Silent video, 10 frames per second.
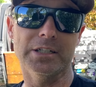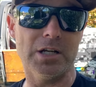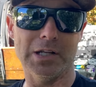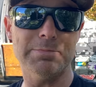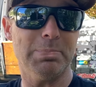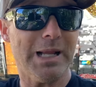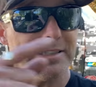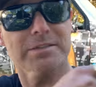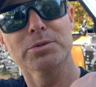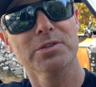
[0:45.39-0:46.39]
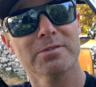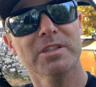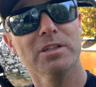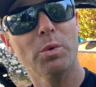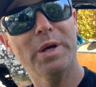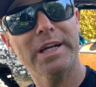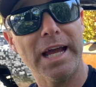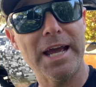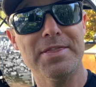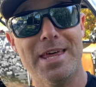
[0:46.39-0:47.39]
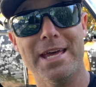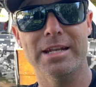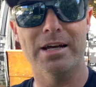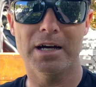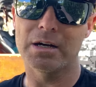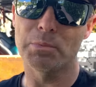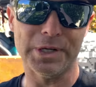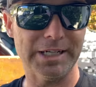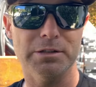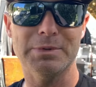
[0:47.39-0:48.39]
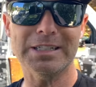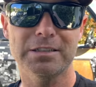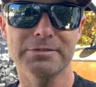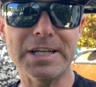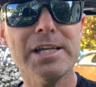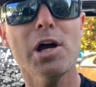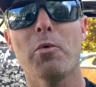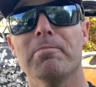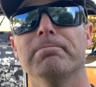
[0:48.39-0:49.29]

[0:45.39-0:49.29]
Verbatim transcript: So let's blast through them real quick and then uh, we'll get to the rest of the video.